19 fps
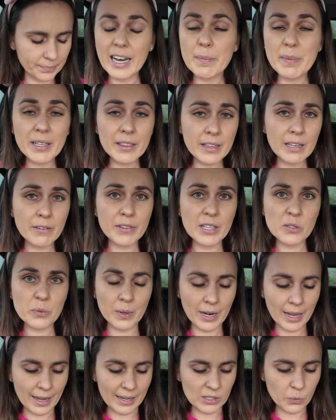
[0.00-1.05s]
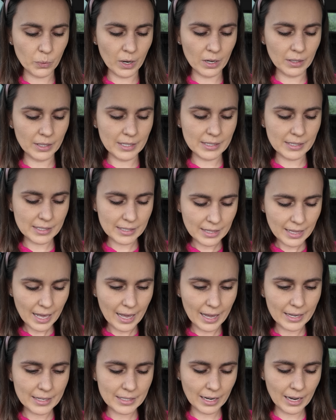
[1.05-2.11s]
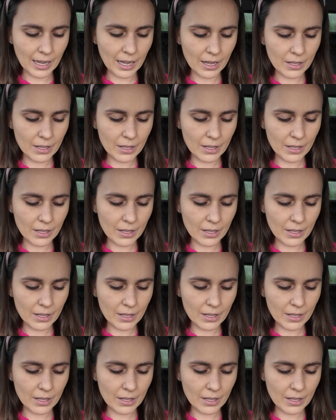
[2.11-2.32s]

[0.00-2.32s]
And a big thing for this one as well is that,